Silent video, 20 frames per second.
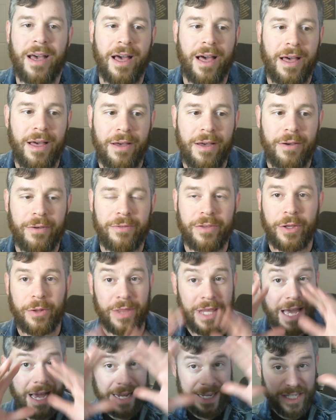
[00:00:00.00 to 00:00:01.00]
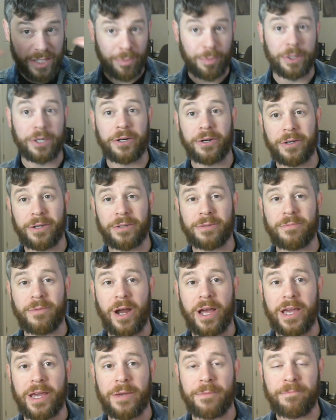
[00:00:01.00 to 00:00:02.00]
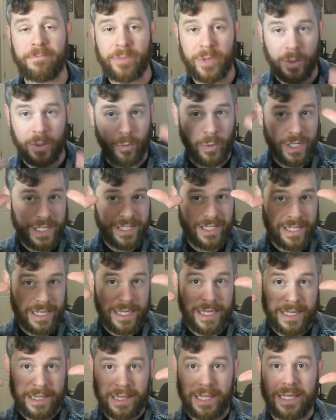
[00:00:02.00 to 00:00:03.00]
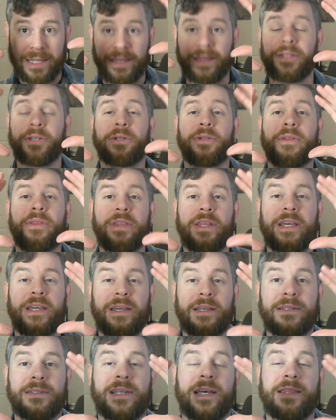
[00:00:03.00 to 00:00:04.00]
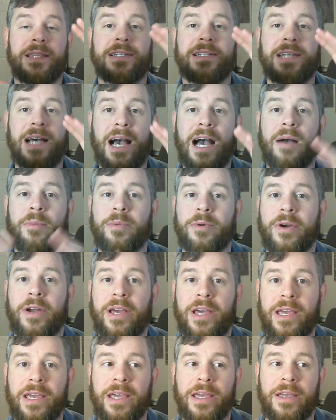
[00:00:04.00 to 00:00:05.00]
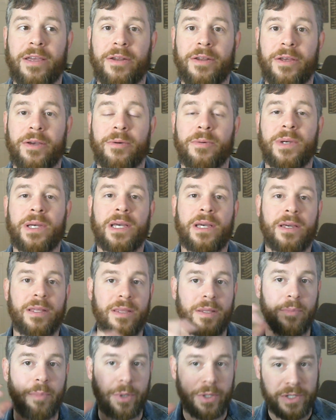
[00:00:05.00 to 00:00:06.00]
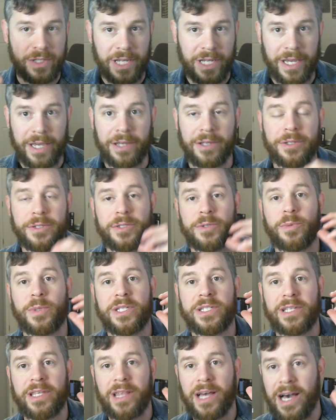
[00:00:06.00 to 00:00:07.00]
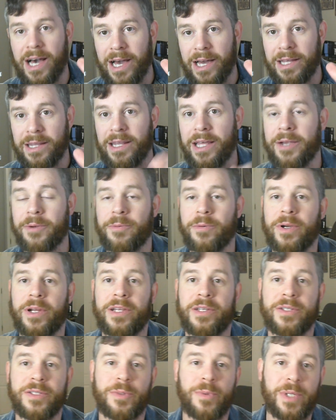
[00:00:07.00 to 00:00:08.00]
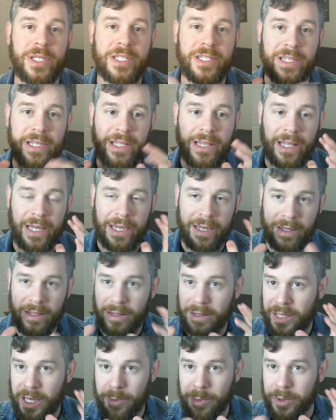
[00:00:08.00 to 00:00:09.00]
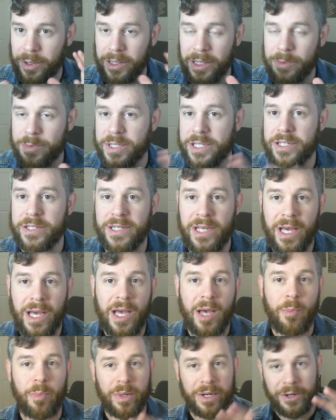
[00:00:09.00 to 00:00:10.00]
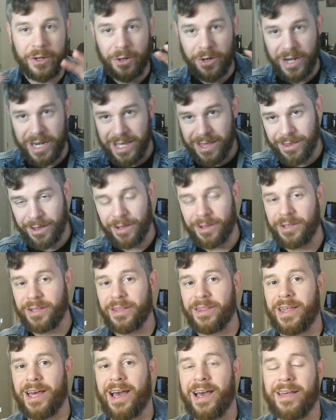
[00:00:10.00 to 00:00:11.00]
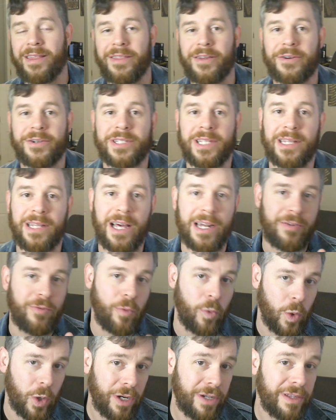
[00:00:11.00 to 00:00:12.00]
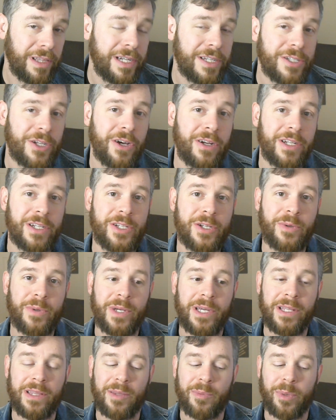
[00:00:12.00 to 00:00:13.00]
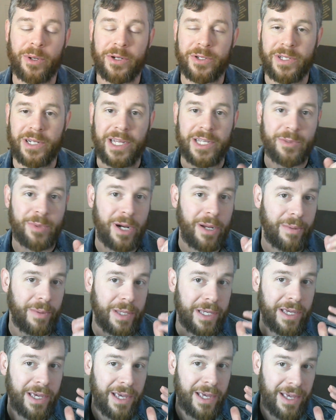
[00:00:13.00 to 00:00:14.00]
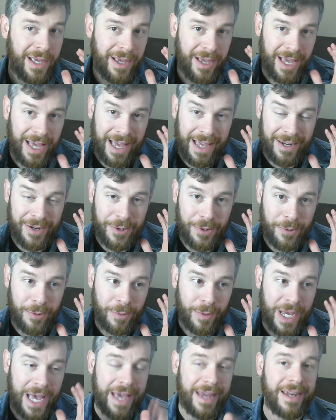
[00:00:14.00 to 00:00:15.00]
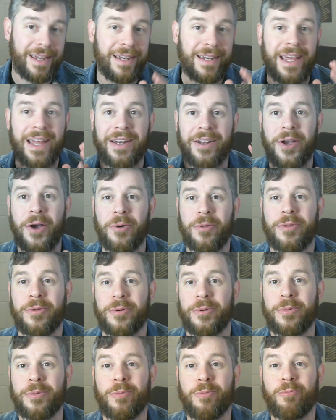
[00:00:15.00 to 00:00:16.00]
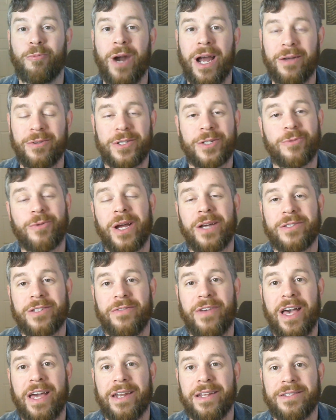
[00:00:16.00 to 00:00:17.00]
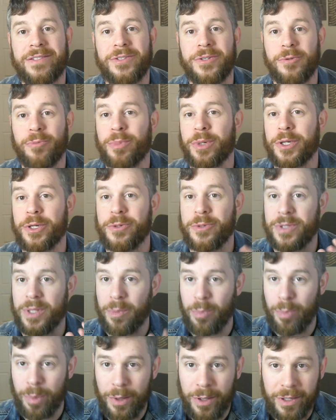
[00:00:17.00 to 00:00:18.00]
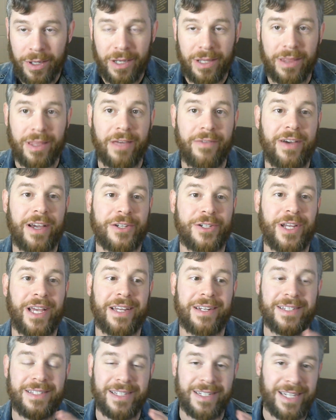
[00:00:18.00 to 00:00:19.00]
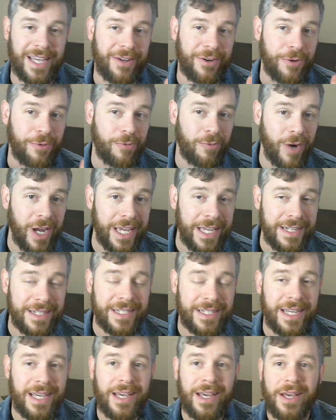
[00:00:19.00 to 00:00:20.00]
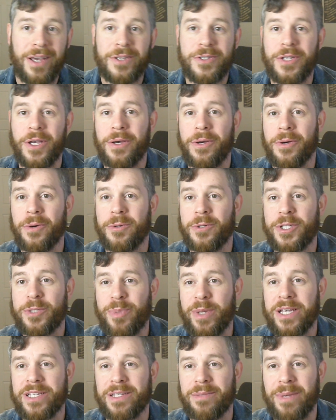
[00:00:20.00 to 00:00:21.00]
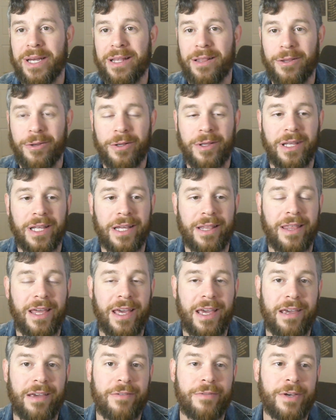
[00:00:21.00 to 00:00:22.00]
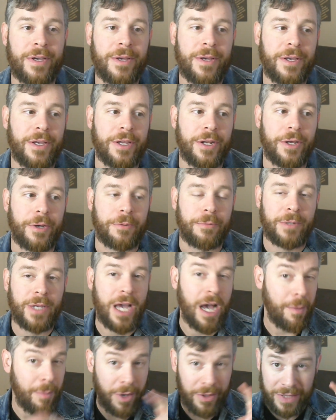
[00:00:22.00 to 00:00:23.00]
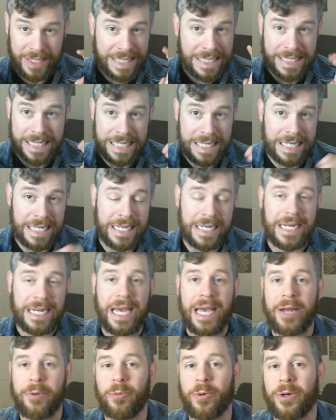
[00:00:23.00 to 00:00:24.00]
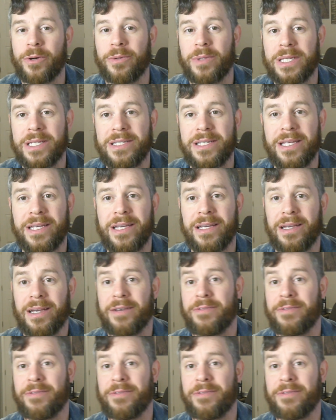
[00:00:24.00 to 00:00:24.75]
of, the iceberg, right? We see like the little things at the top, right? The book sales, we see the highlight reels, we see like a couple glimpses, but underneath all of that, there's a lot of work that has gone into it. The person has probably had to edit and go through rounds and rounds of edits to produce the book. They've actually had to sit down and write. So just because it might look like they've come on the scene and we're only seeing